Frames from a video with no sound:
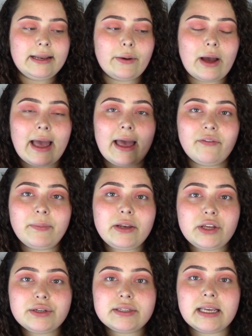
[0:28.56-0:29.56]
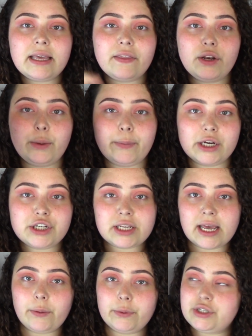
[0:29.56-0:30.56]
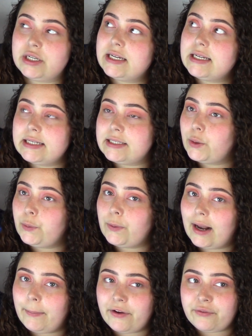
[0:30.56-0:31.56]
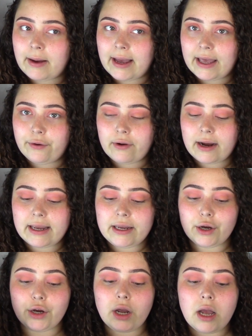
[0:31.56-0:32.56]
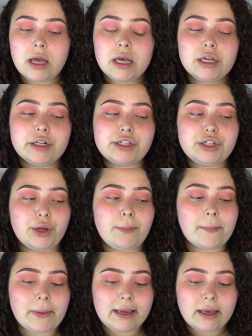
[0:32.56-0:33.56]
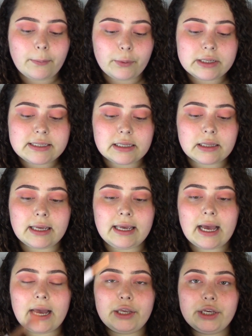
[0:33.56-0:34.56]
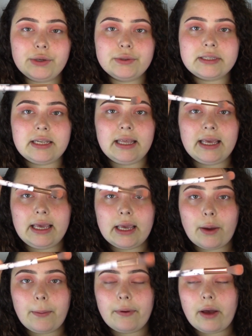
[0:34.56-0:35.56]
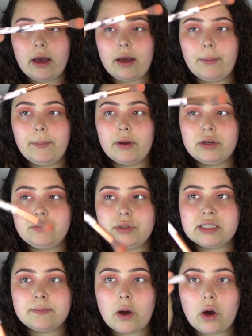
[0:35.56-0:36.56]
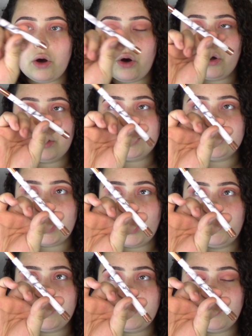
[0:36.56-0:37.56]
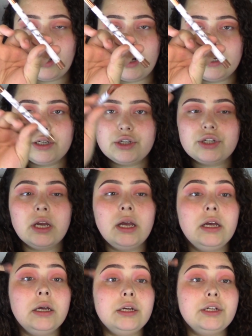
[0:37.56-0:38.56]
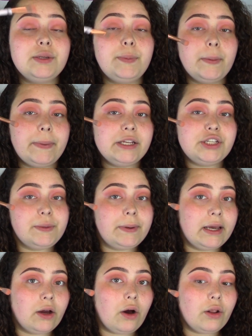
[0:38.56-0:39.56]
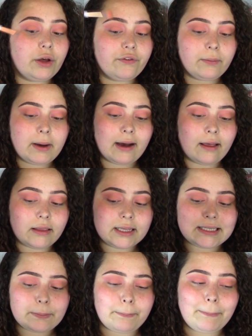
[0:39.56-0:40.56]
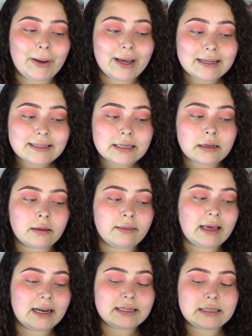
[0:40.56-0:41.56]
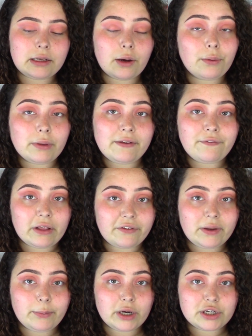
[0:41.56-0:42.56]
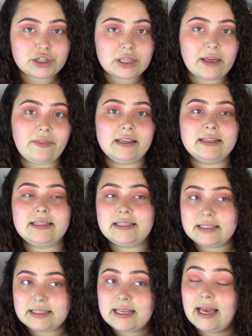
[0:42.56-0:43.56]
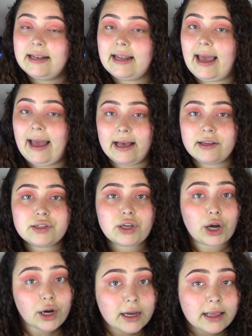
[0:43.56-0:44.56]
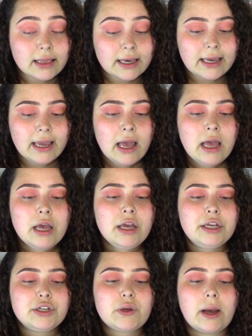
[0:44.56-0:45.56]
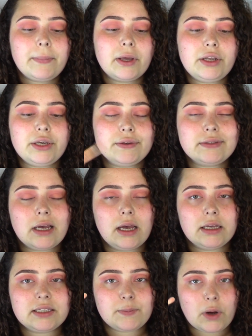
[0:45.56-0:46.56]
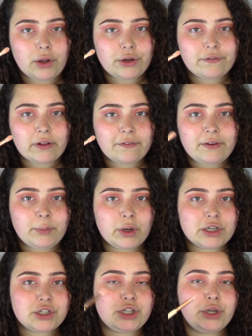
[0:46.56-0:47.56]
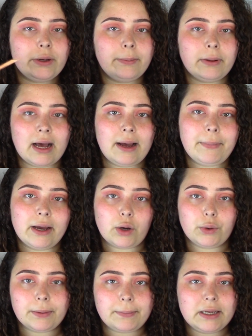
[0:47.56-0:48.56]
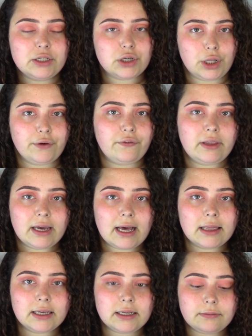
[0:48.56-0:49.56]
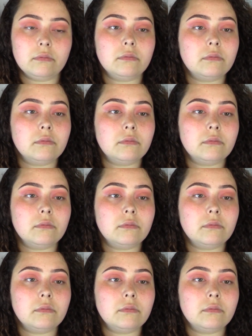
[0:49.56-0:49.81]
Now I have been using the new brush set, which is right above my head right here. To do my makeup recently, I used the small domed brush to put Peachy Pink all over my eyelids, but that is the only fluffy brush that this set has currently. So I'm going to use a smaller fluffy brush to apply my Golden Peach all over the eyelid.